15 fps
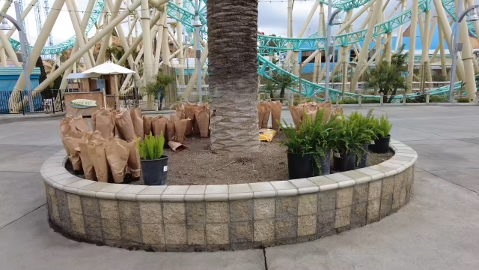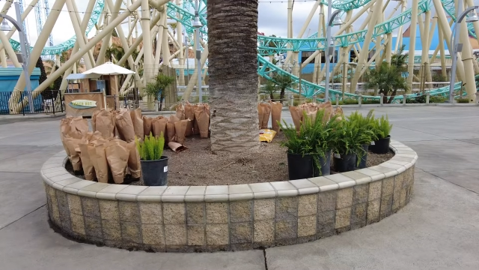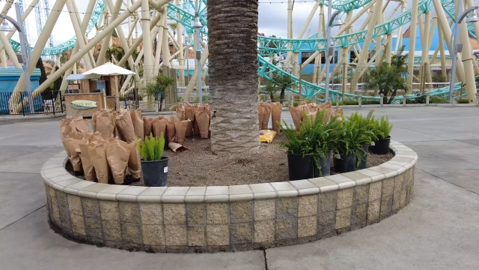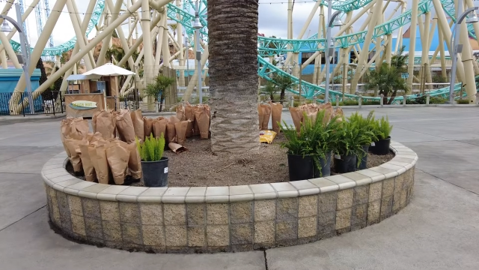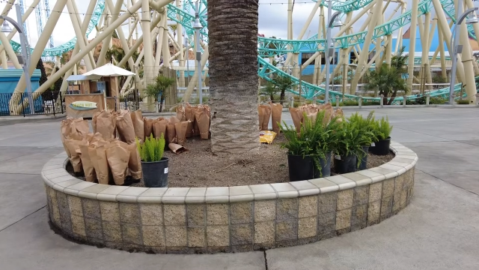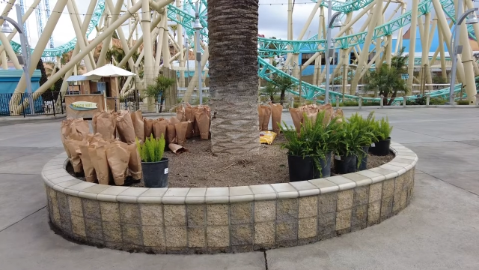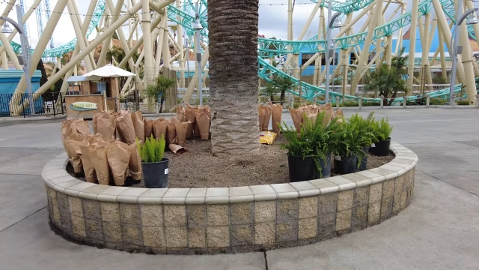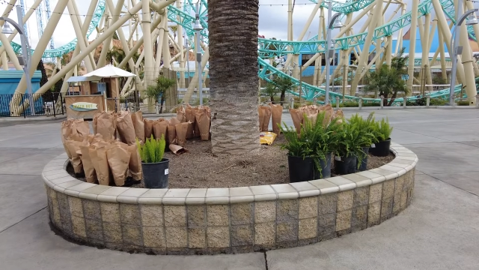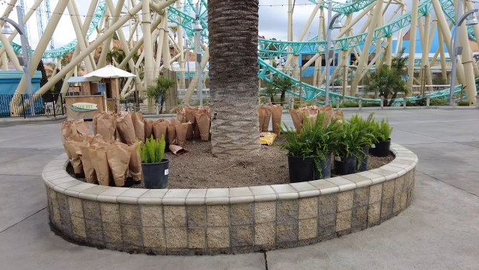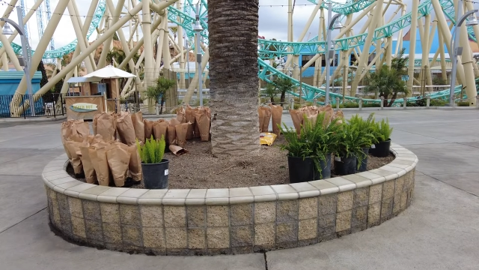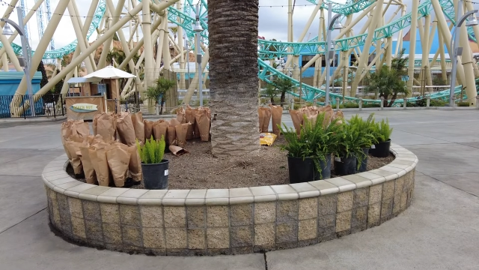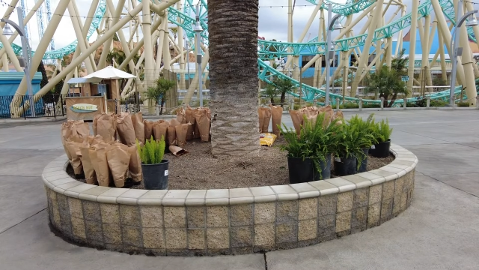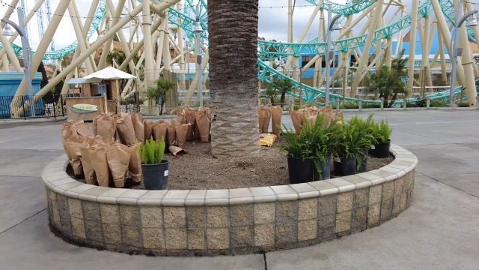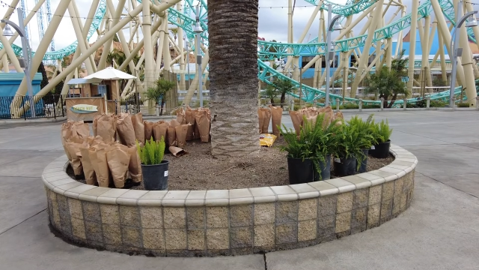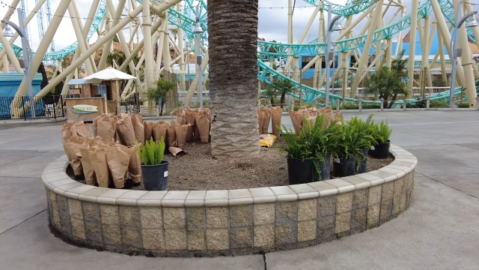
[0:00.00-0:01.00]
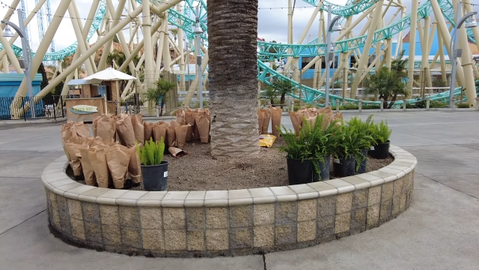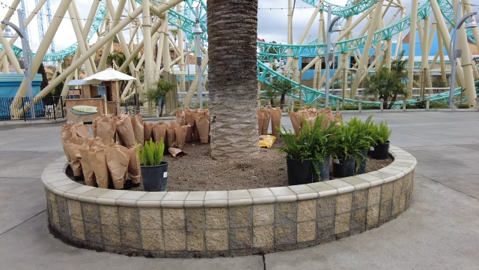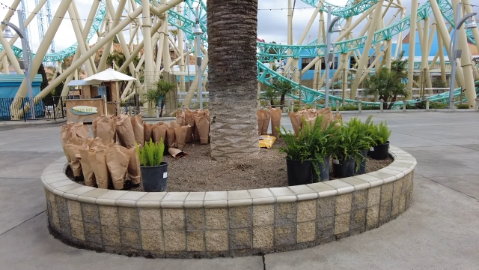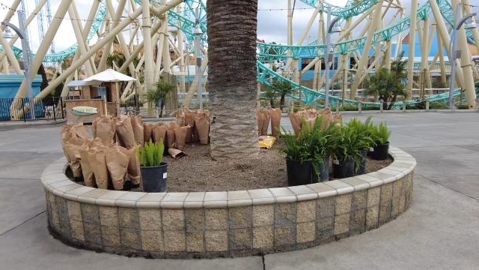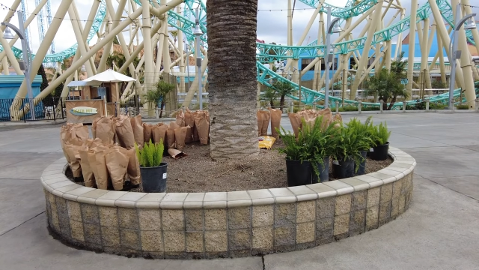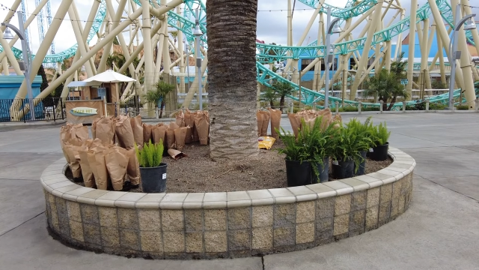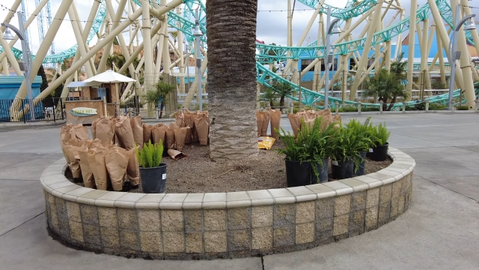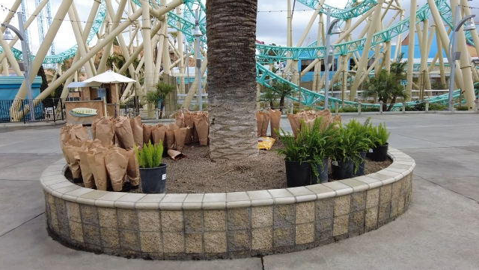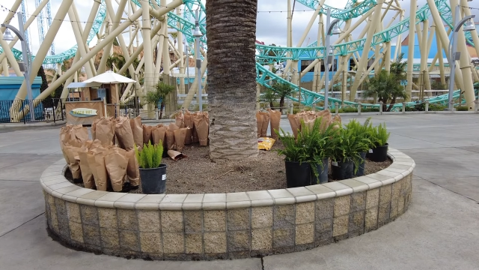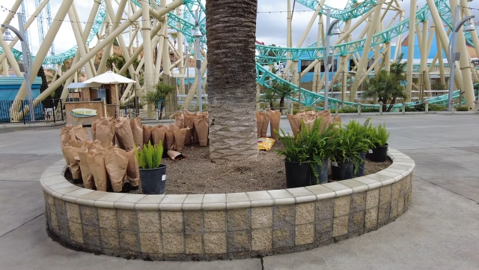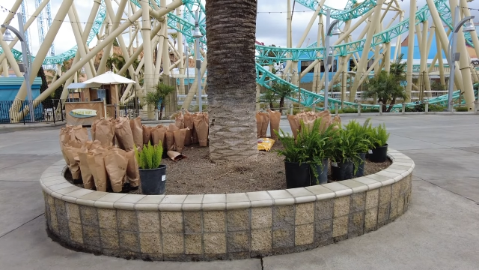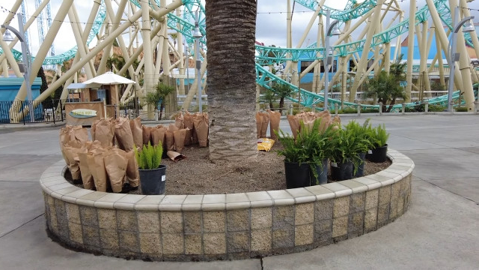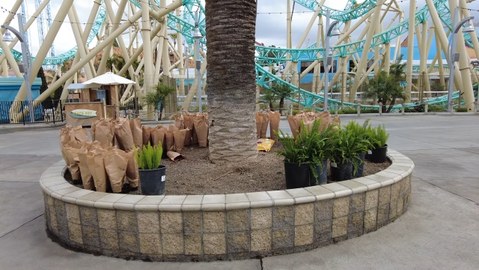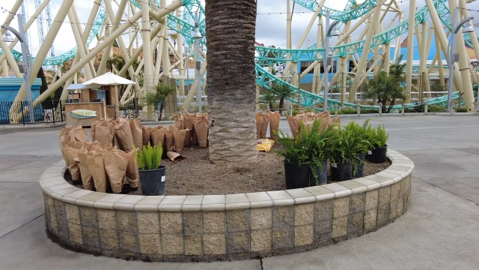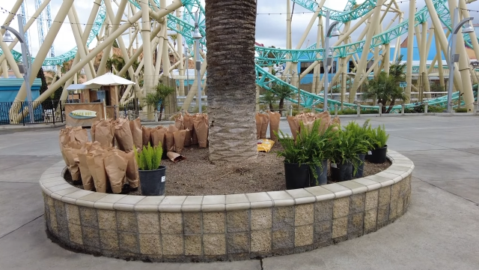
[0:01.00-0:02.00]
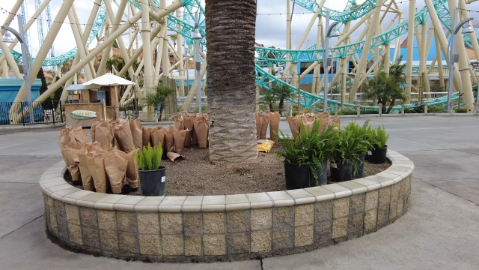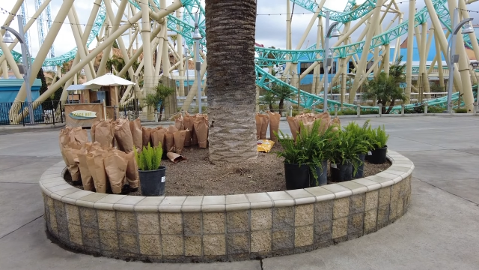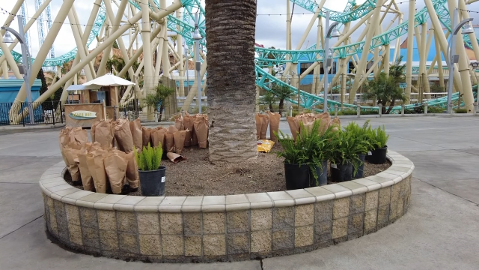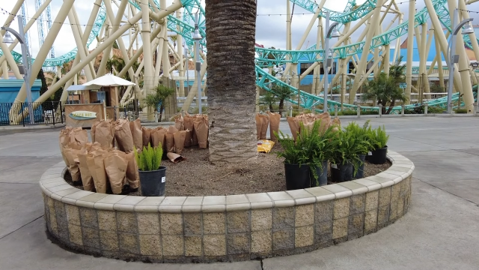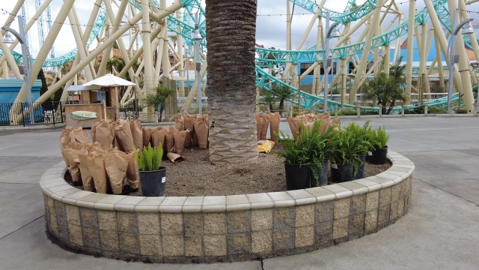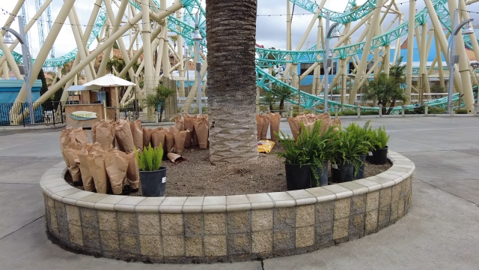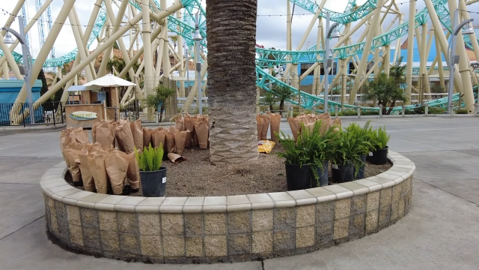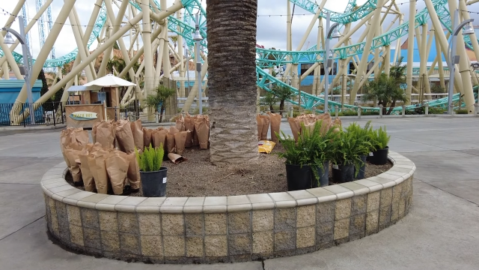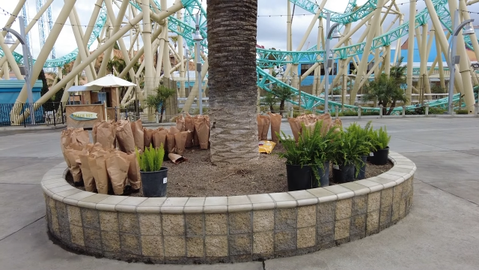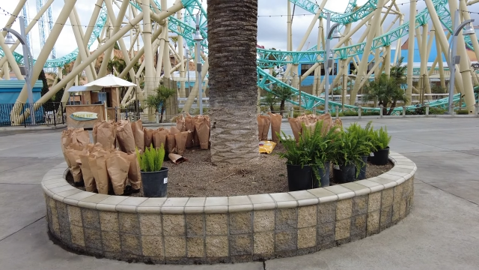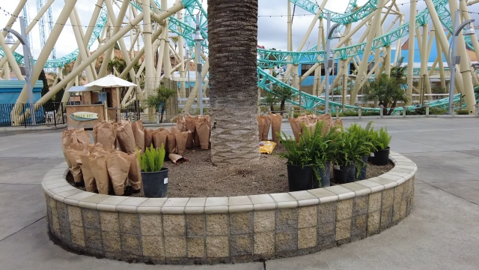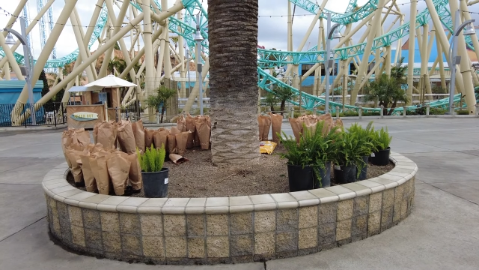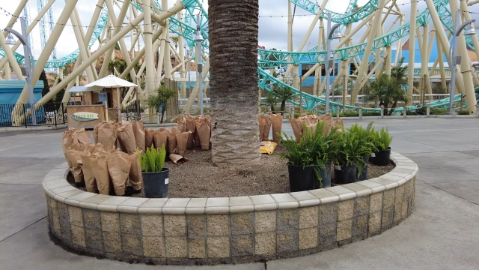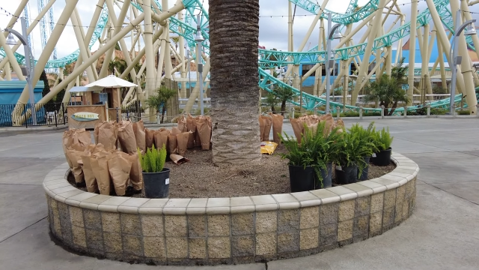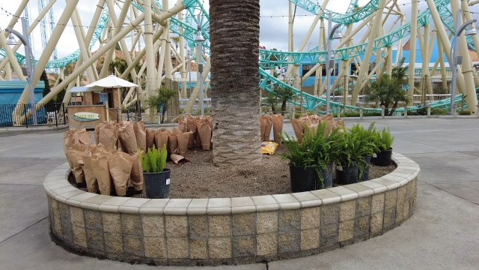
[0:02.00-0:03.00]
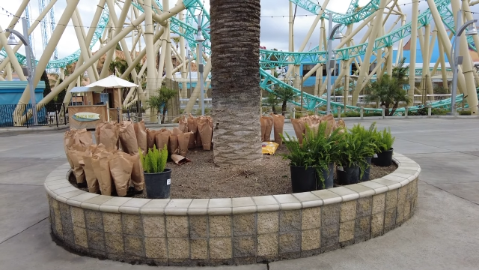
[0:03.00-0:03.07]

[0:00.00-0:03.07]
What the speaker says: No face is visible, so there are no lips to read.